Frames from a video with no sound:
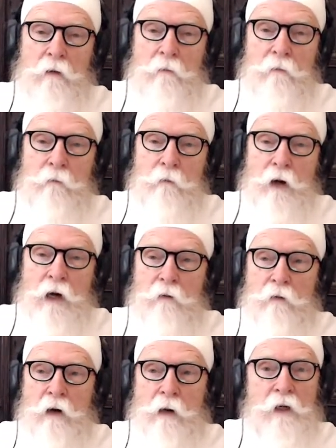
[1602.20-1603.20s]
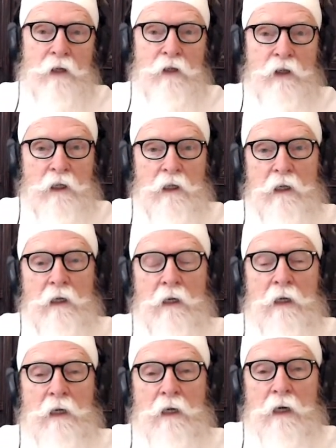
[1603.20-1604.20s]
Bhai Ramaji,
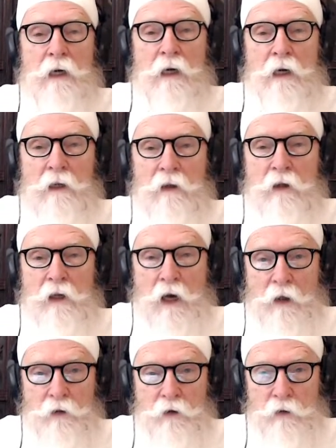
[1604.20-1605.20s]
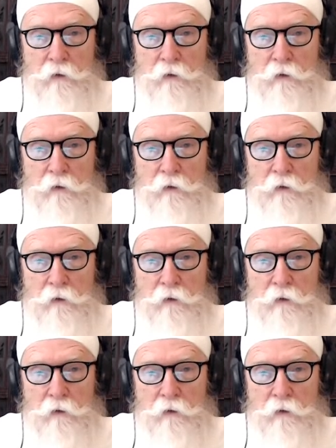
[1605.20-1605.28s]
the other